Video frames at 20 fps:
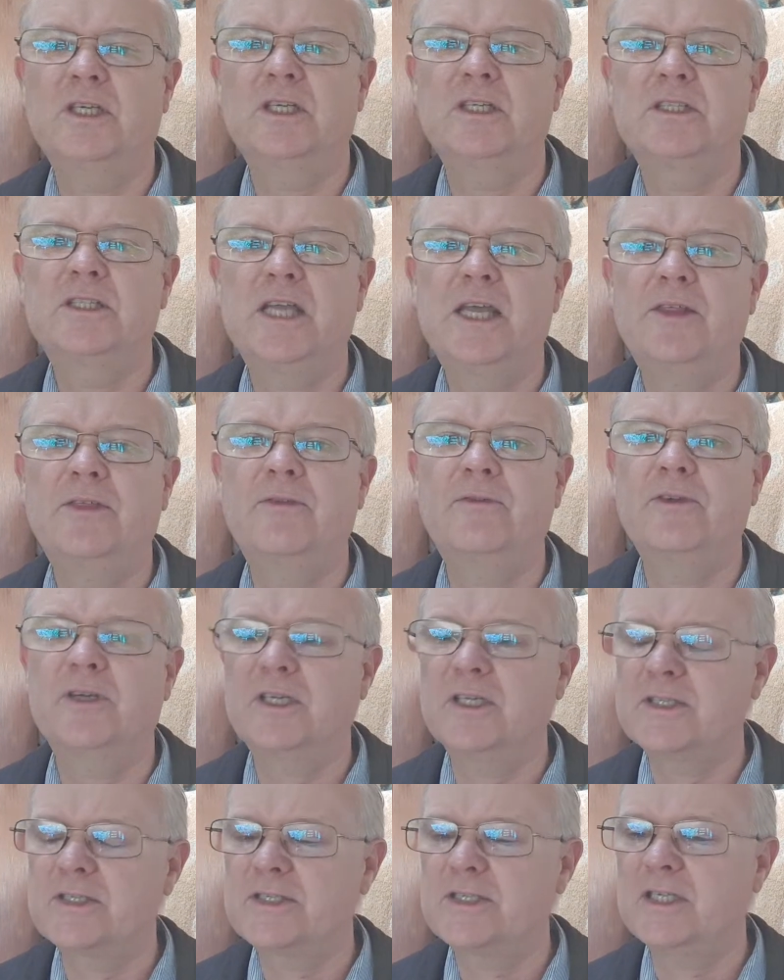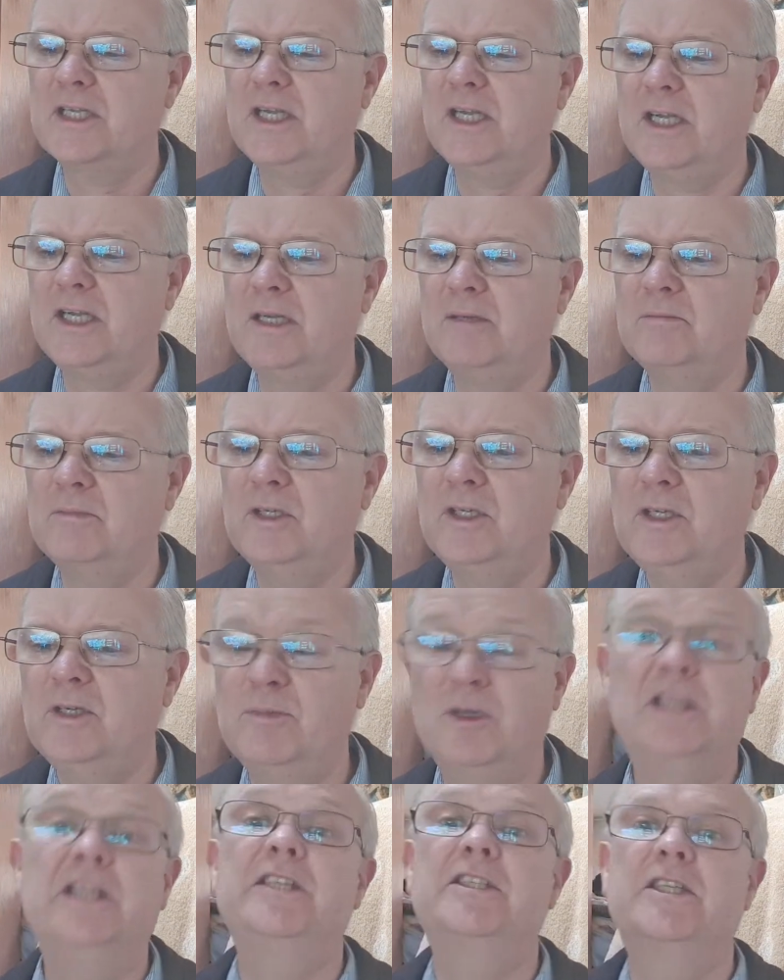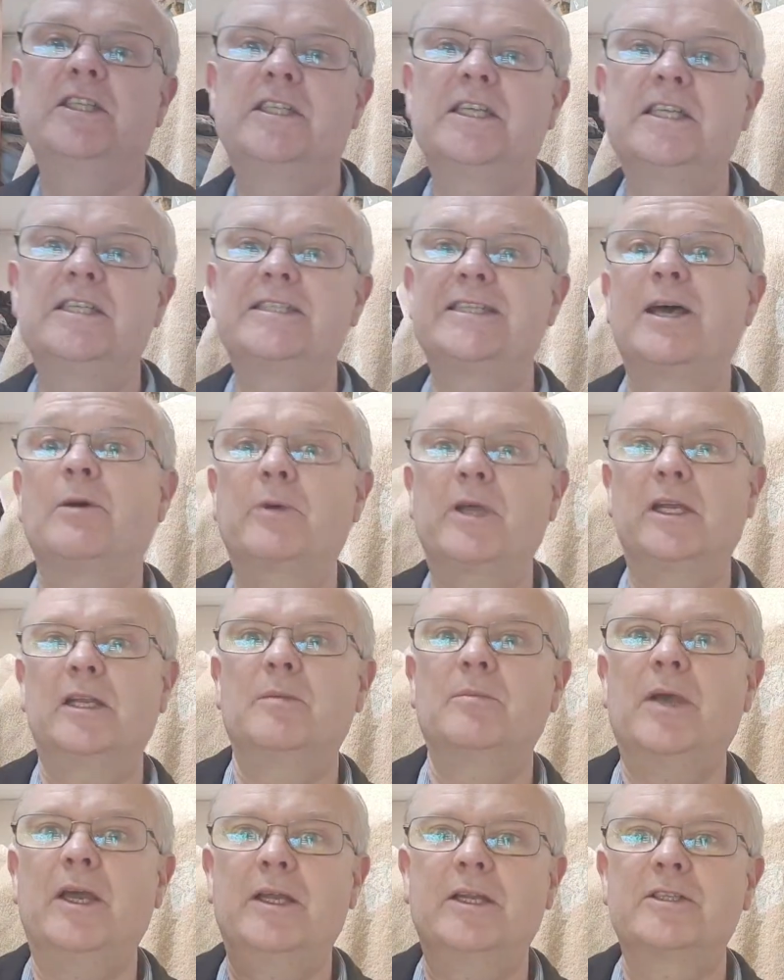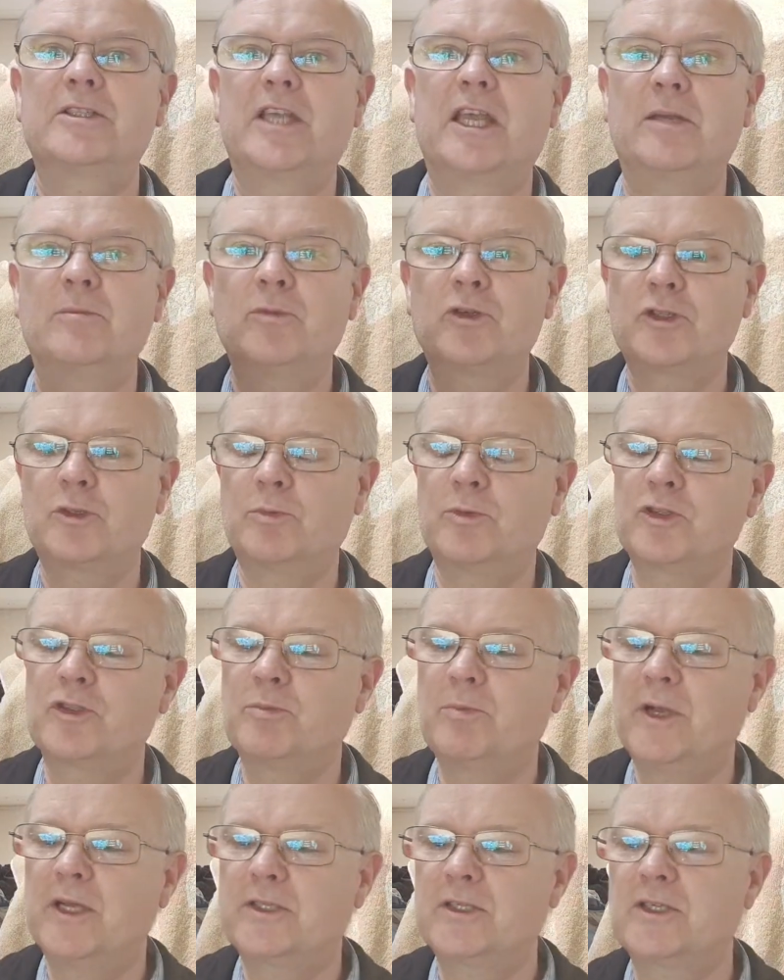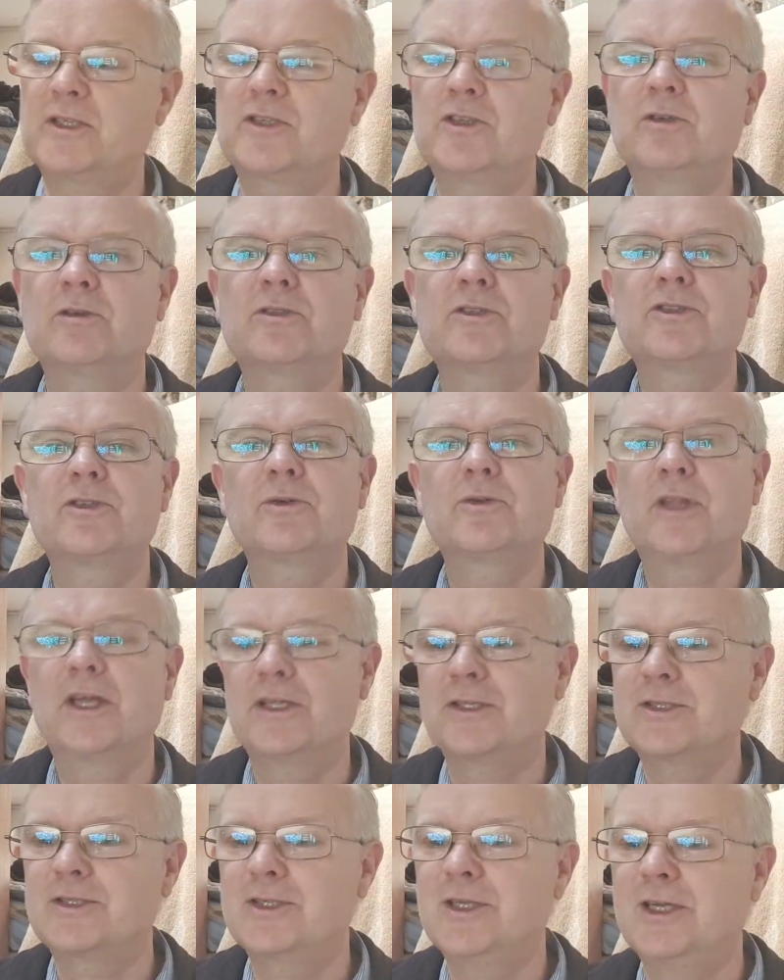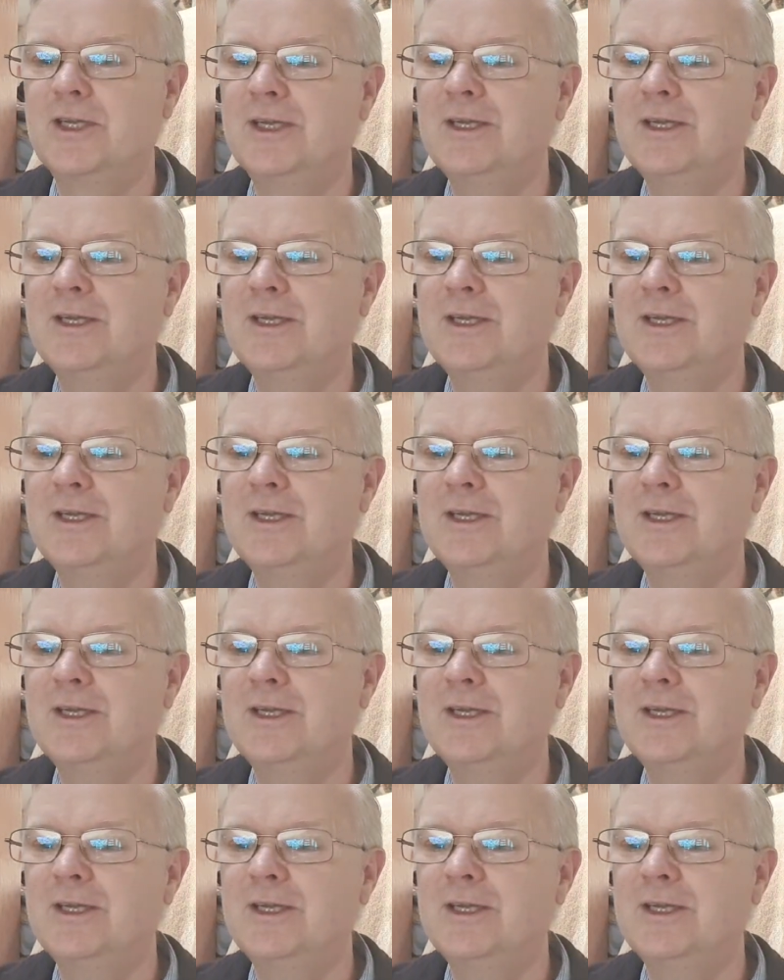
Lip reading: death figures. But at least it is now getting better. It's getting much better. So that's